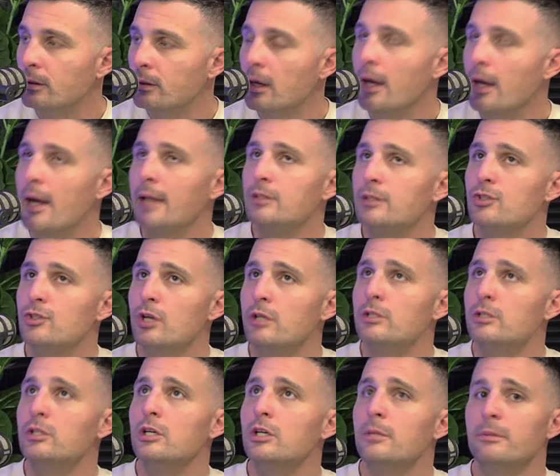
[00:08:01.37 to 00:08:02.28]
Yeah, and so
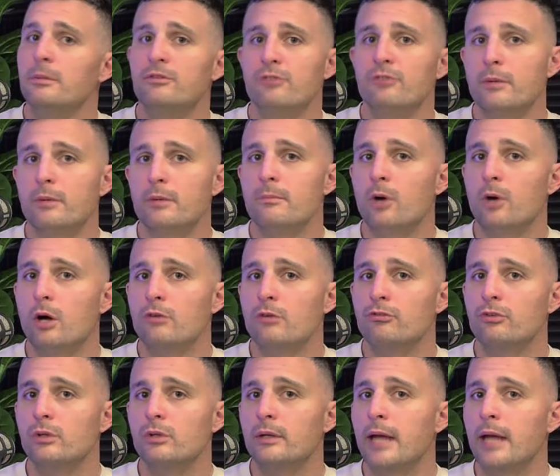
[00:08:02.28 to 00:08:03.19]
you got to be very
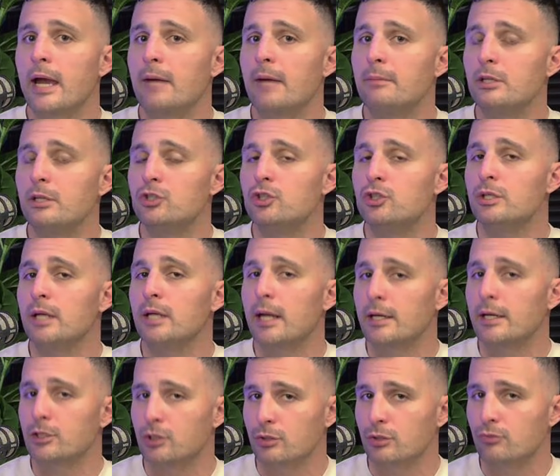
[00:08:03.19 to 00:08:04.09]
mindful on how much you can
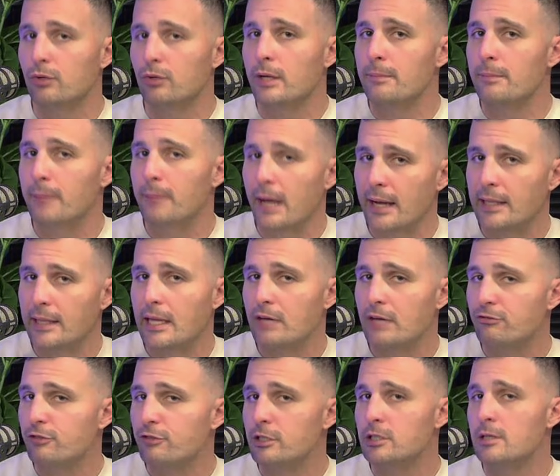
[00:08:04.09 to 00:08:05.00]
actually repay
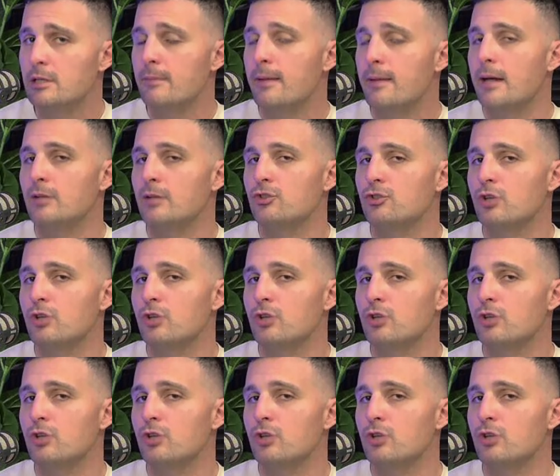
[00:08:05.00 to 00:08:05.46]
that fixed amount.